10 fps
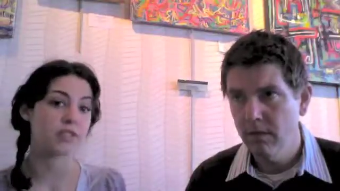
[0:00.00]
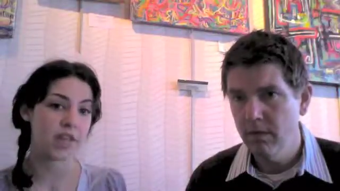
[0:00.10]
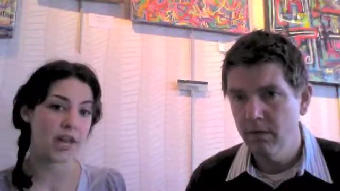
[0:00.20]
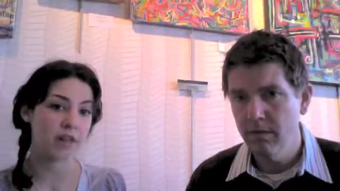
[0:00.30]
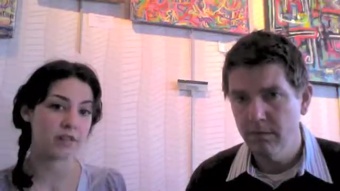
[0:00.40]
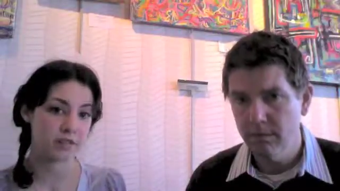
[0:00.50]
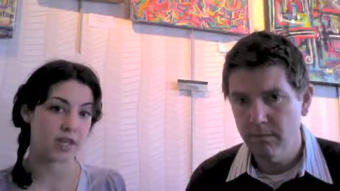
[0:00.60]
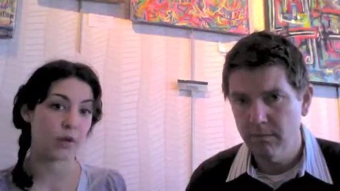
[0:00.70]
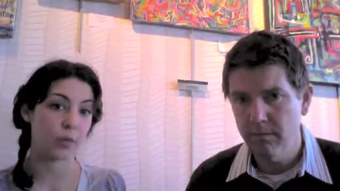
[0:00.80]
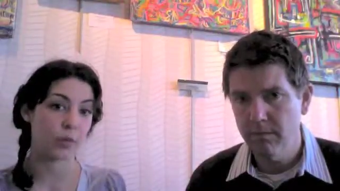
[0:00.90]
Speaker 1: is how this
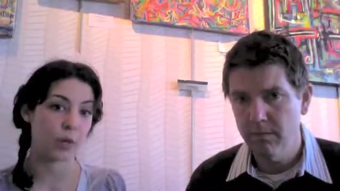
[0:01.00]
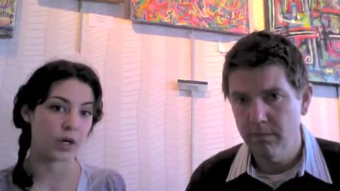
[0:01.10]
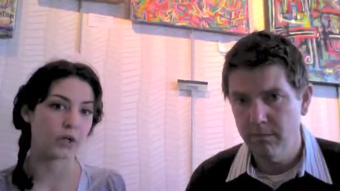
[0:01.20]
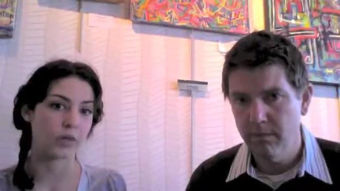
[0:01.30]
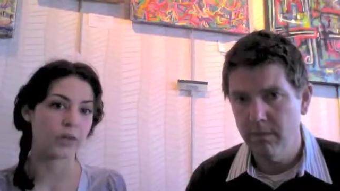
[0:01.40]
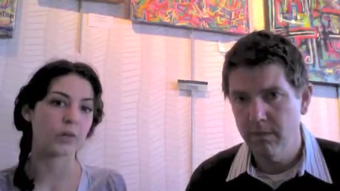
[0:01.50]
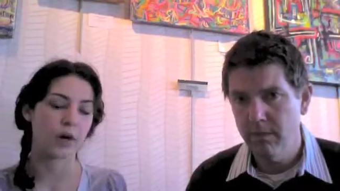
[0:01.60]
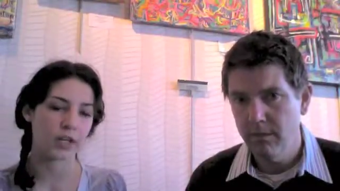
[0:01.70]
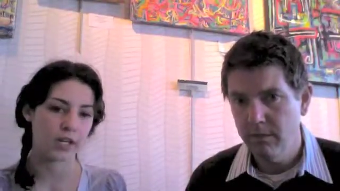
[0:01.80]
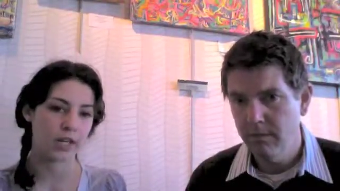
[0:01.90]
site will work. We want
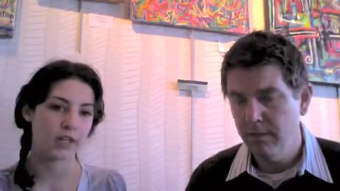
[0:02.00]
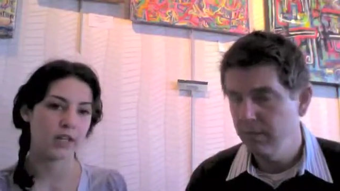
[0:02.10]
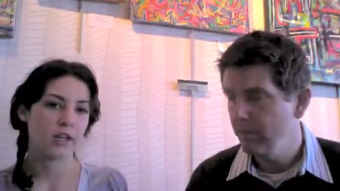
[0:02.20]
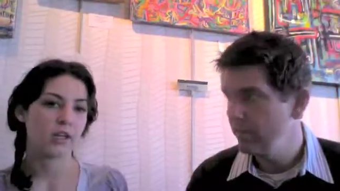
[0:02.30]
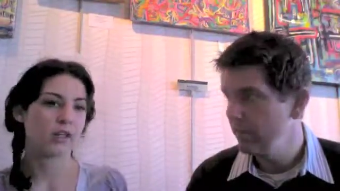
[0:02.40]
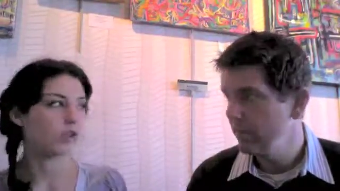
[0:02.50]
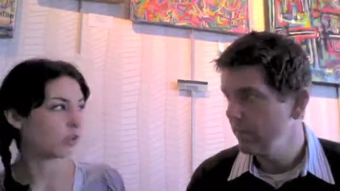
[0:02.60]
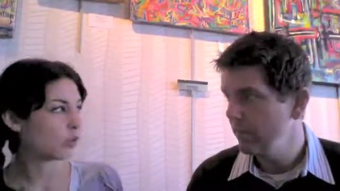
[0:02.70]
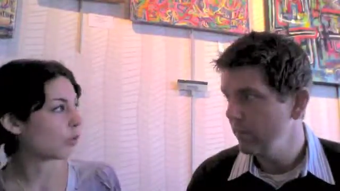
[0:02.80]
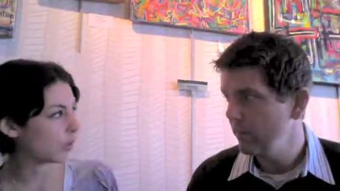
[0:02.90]
to get the
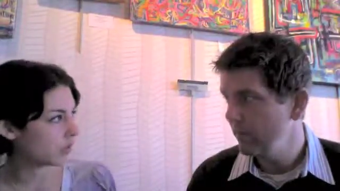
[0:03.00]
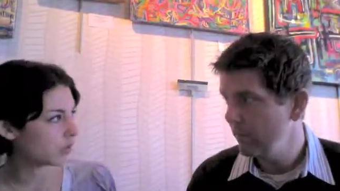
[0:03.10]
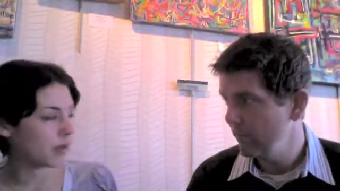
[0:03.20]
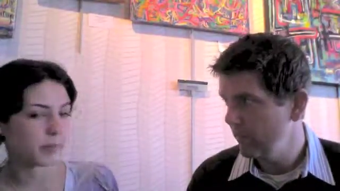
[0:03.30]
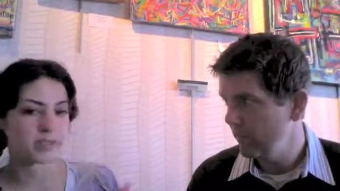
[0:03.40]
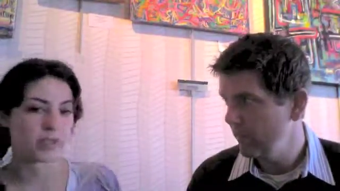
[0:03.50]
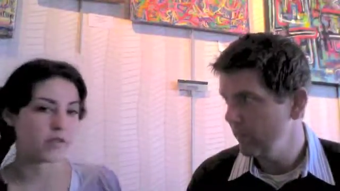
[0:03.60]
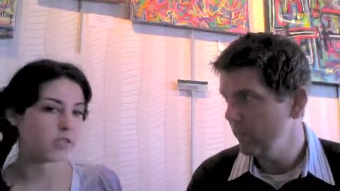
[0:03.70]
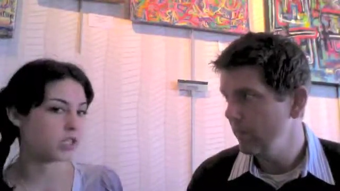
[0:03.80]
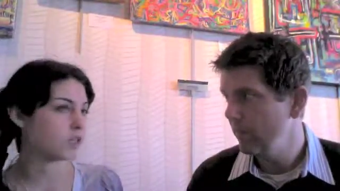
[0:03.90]
query topics,
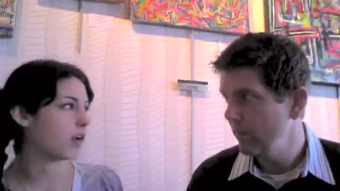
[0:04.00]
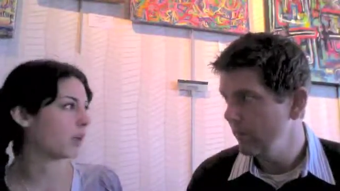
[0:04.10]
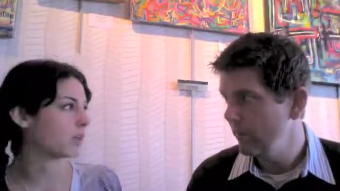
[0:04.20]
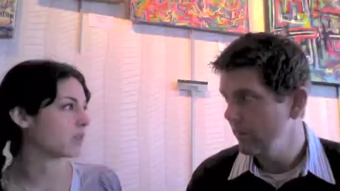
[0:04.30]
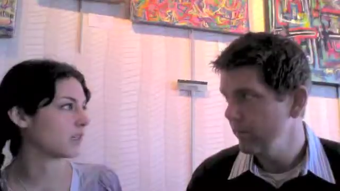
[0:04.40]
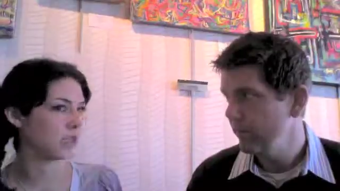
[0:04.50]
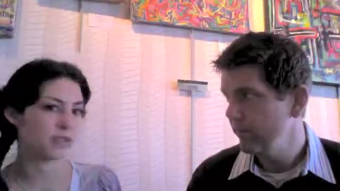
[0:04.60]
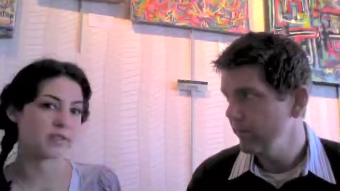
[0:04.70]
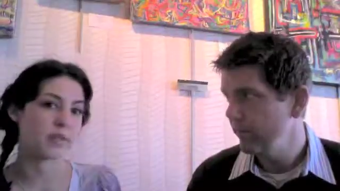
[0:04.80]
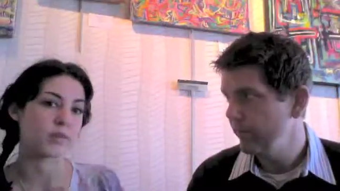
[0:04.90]
conversation topics, and endless
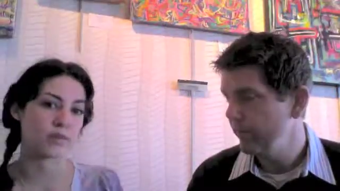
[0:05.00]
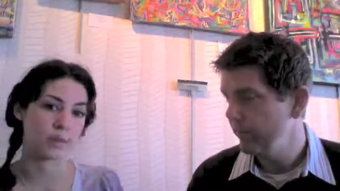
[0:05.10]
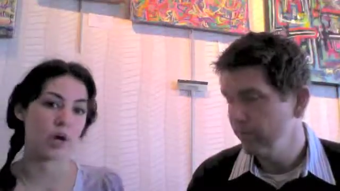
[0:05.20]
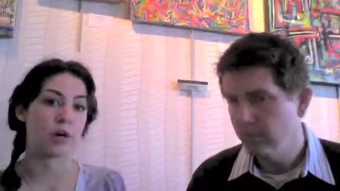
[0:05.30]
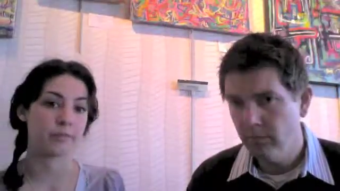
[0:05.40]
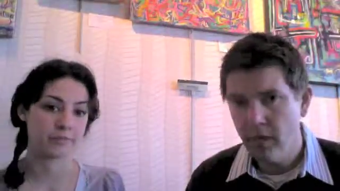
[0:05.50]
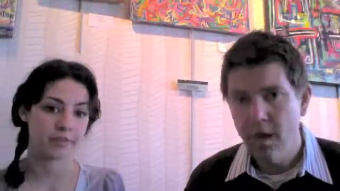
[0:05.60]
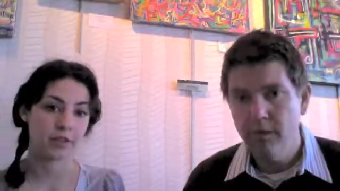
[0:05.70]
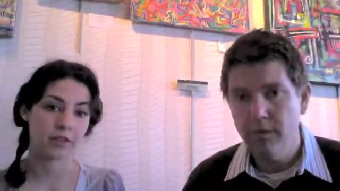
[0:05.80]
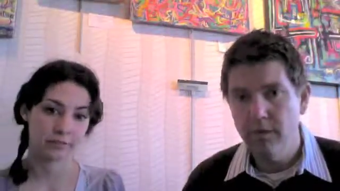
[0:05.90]
deeps from y'all.
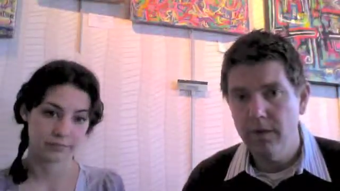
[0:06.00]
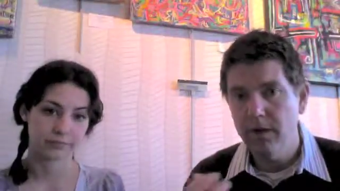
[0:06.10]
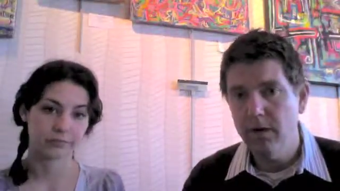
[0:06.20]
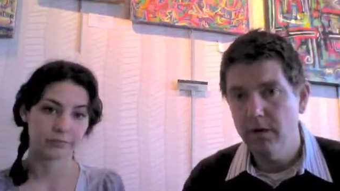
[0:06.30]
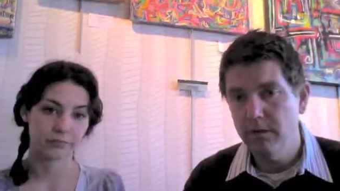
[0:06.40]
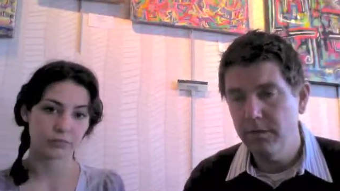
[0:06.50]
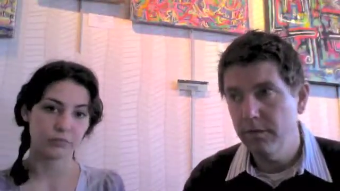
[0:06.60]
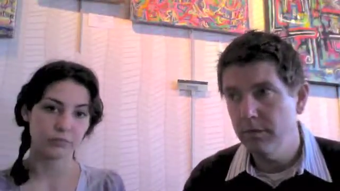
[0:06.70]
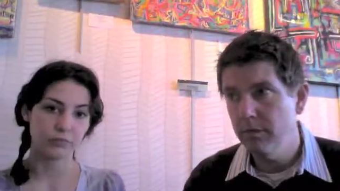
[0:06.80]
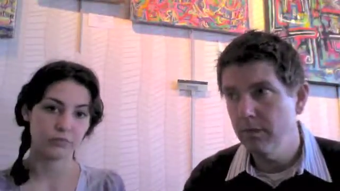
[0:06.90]
Speaker 2: So they can go to
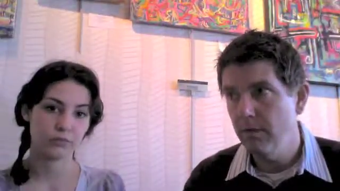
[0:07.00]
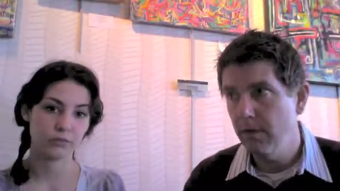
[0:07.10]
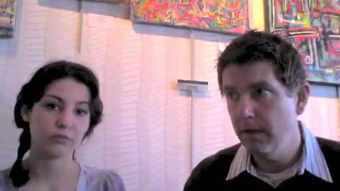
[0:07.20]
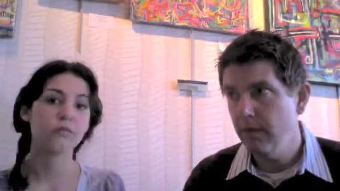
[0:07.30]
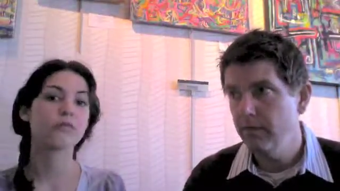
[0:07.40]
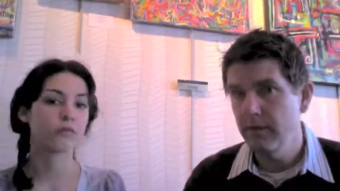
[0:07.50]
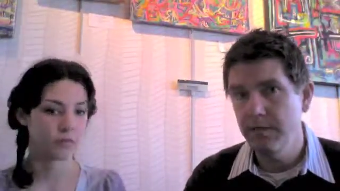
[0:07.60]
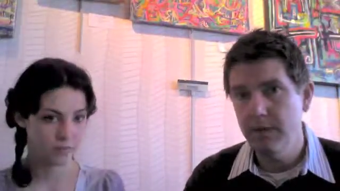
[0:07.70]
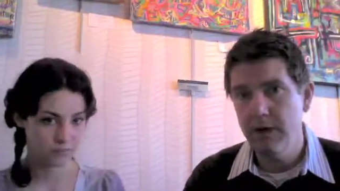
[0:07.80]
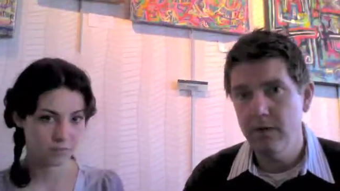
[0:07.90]

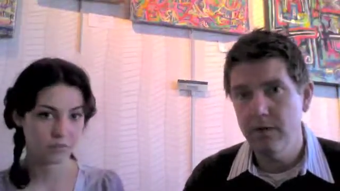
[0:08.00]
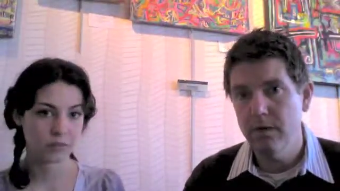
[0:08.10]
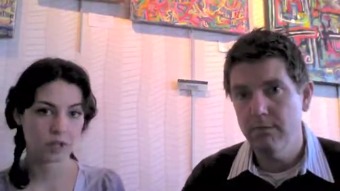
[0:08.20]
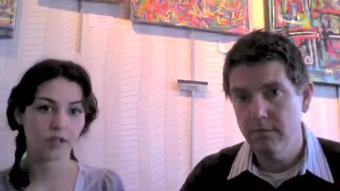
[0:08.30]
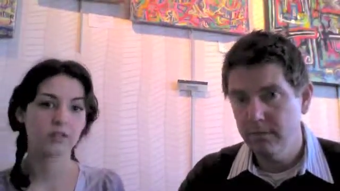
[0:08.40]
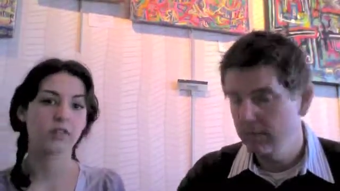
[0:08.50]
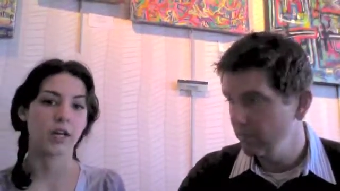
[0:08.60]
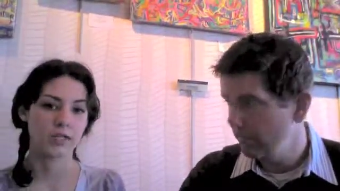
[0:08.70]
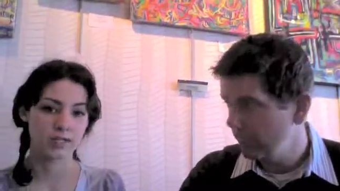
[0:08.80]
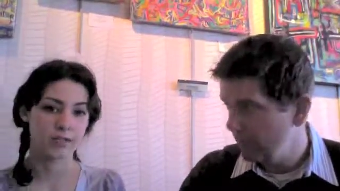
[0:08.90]
endlessdeep.org
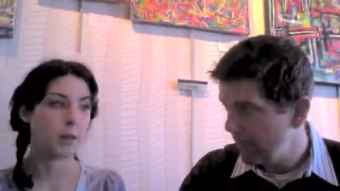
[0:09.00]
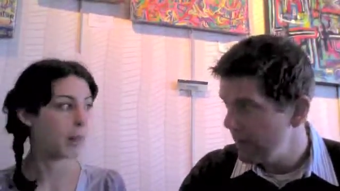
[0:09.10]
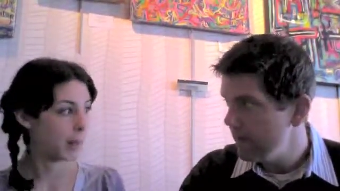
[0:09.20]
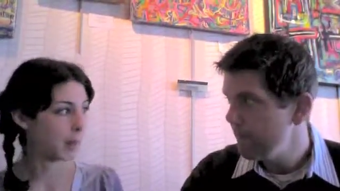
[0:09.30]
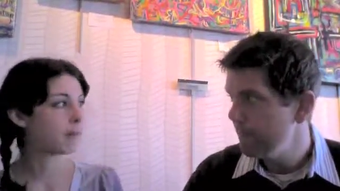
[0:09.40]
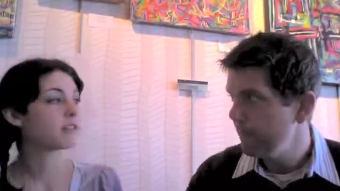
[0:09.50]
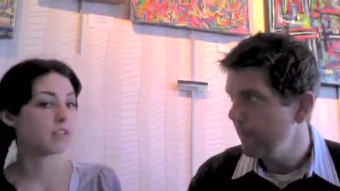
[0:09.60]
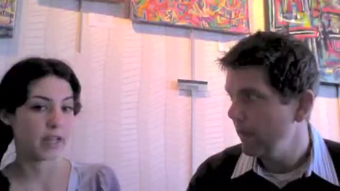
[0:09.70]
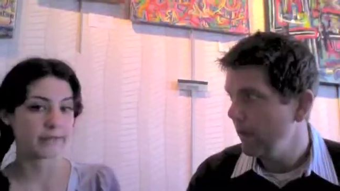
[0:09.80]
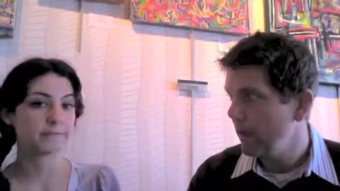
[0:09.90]
Yes. Today. Today.
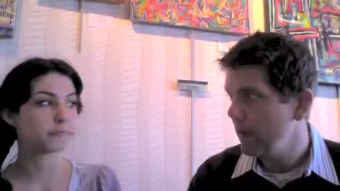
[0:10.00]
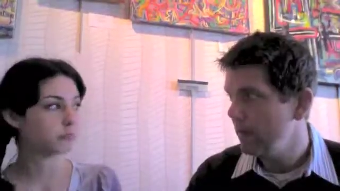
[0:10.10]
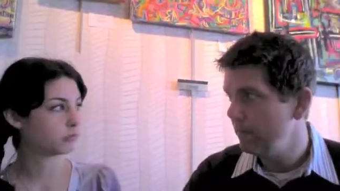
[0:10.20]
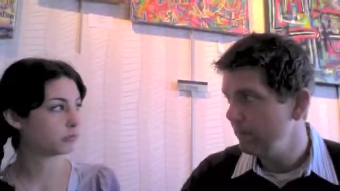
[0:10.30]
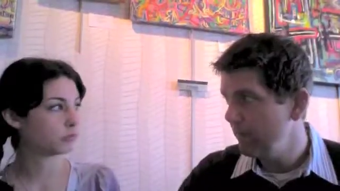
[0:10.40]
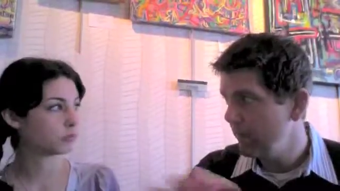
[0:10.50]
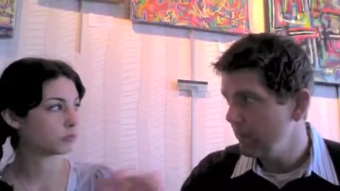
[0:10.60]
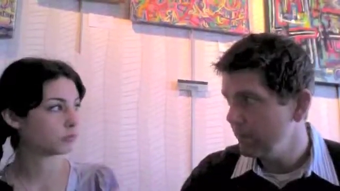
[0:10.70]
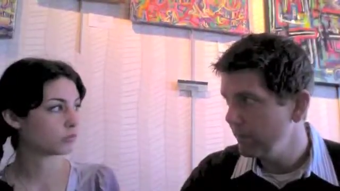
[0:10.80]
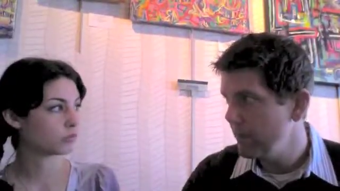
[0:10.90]
And make a
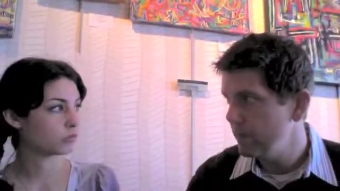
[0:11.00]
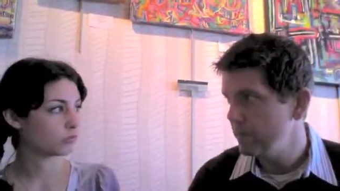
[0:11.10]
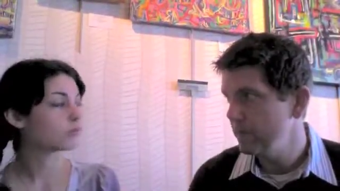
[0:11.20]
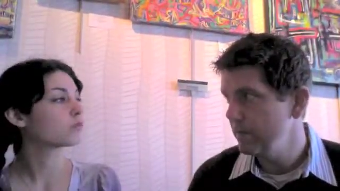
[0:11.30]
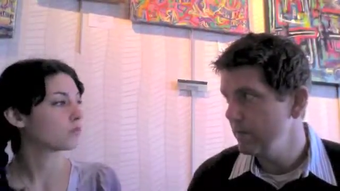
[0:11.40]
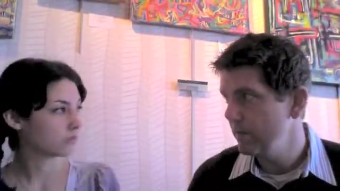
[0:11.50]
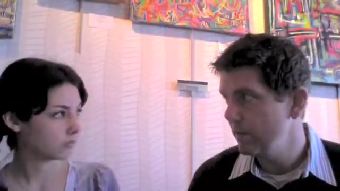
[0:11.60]
response to the